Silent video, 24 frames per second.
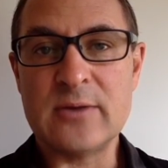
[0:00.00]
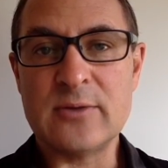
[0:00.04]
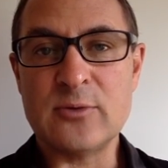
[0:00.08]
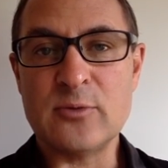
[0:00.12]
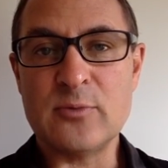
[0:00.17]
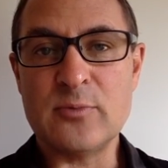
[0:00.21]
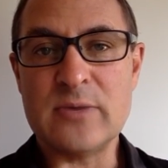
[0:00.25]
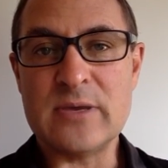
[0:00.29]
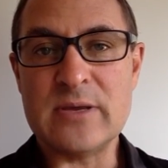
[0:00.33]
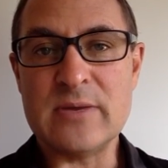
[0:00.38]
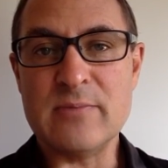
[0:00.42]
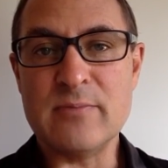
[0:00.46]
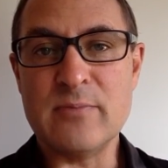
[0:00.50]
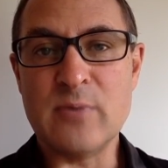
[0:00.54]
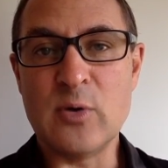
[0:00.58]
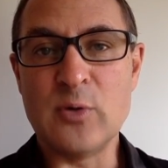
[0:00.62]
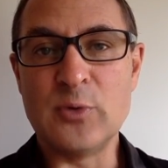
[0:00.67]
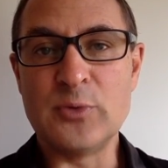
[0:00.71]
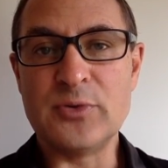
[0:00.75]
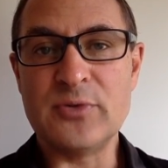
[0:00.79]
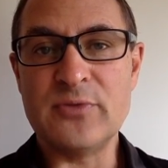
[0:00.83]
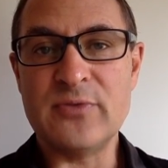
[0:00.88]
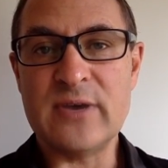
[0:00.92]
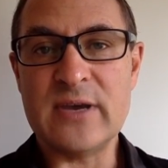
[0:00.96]
to be
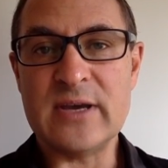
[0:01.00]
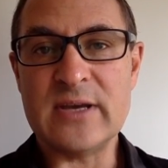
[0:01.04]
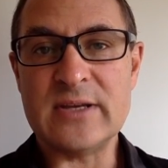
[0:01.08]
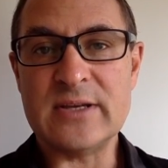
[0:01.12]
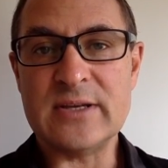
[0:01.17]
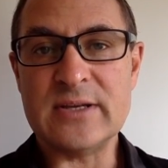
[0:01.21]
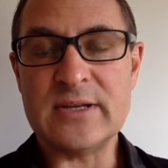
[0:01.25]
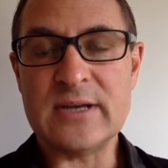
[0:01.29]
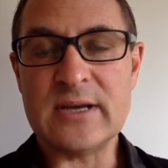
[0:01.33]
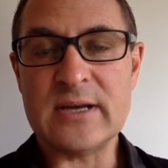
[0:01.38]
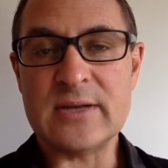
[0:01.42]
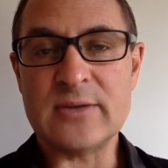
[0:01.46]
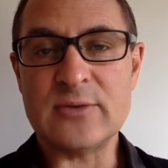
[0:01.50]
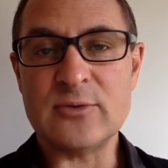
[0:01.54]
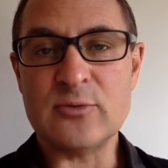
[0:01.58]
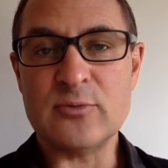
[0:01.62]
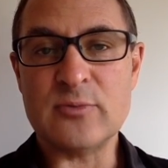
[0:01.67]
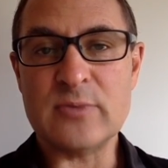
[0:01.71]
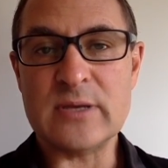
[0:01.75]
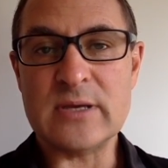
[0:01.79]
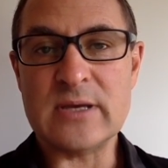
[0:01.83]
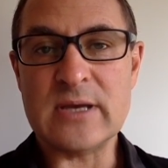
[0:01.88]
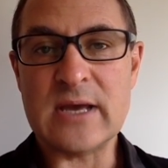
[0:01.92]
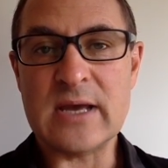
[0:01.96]
motivated and to
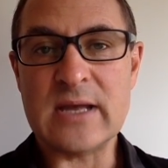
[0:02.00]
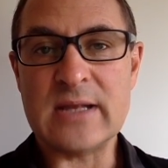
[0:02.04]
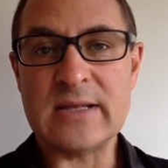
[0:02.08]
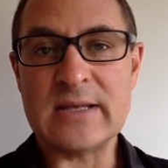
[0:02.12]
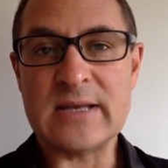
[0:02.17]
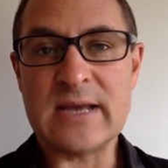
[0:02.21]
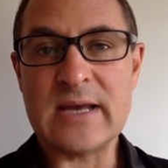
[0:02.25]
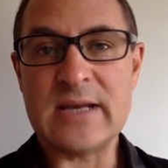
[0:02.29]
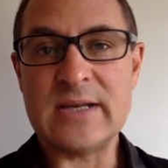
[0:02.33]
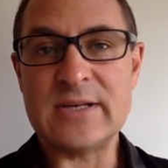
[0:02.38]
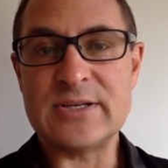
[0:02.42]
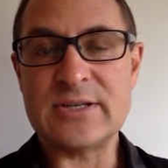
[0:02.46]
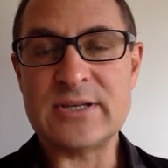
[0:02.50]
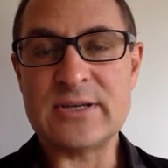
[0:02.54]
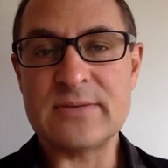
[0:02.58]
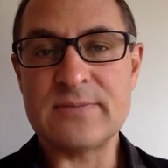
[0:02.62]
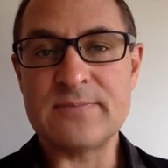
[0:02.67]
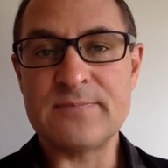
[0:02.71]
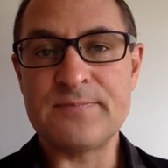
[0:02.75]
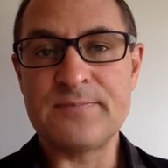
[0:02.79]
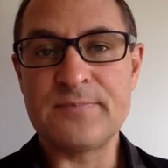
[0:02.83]
be engaged.